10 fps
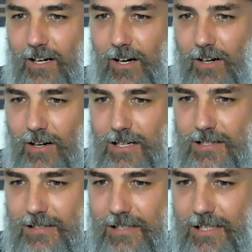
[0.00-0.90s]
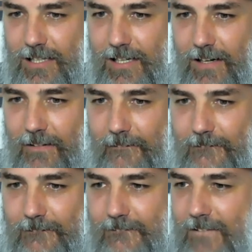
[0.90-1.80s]
All right.
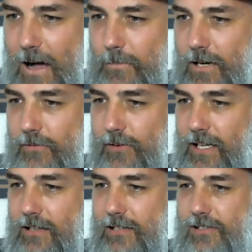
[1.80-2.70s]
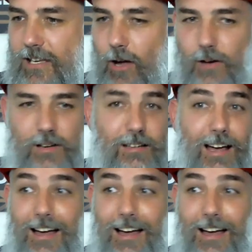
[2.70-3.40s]
I'm going to flick this thing over.